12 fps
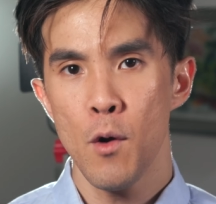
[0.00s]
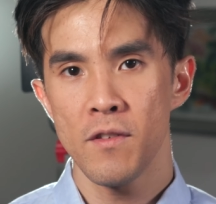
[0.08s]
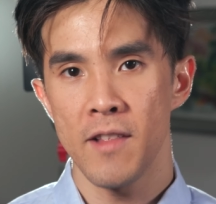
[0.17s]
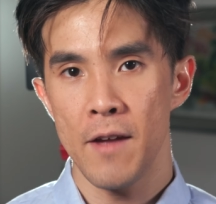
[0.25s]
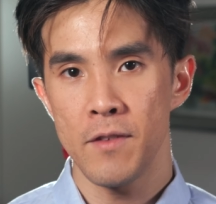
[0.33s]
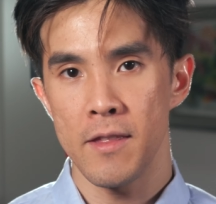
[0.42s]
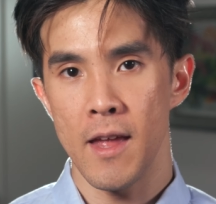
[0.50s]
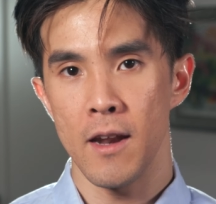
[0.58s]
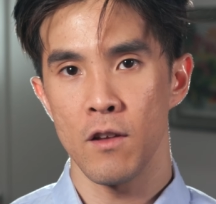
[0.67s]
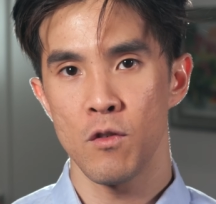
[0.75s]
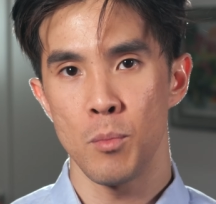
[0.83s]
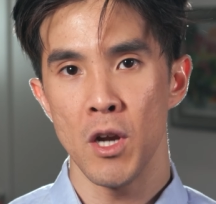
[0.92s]
I always laughed at that
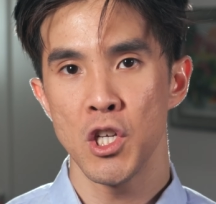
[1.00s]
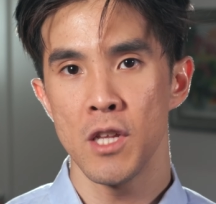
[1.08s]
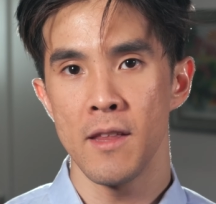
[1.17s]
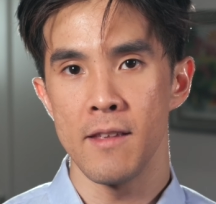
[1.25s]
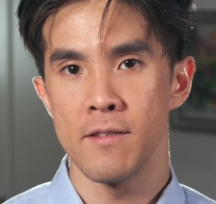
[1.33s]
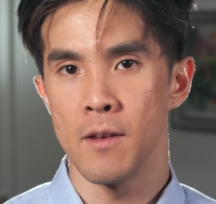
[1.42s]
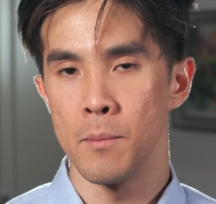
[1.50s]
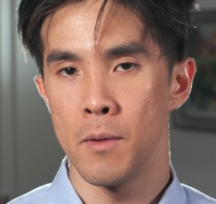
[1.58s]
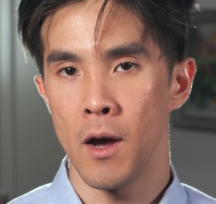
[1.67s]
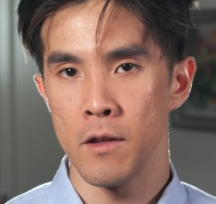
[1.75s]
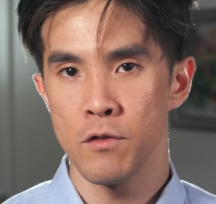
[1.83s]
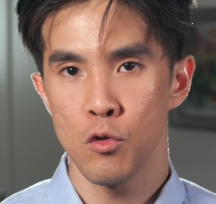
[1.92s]
expression that some
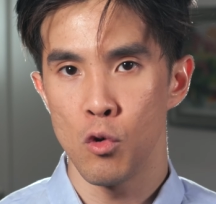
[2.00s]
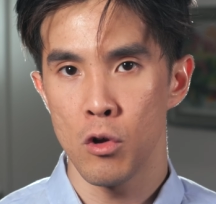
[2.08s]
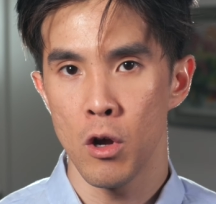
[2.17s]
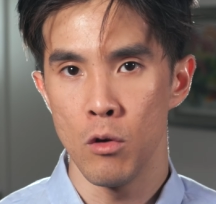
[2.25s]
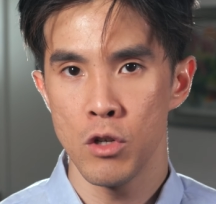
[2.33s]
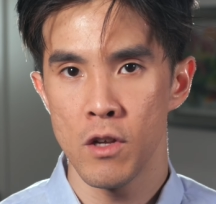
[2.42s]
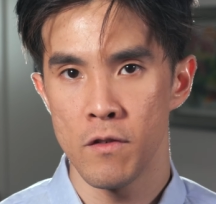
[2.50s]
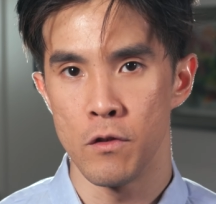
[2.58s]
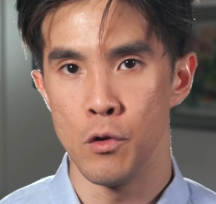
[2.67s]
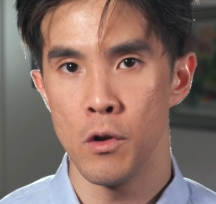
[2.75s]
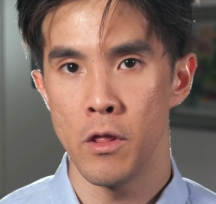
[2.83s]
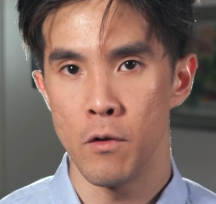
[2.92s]
high school coaches
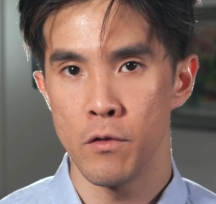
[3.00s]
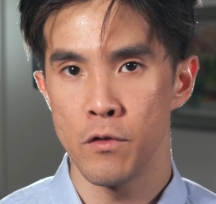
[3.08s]
do to their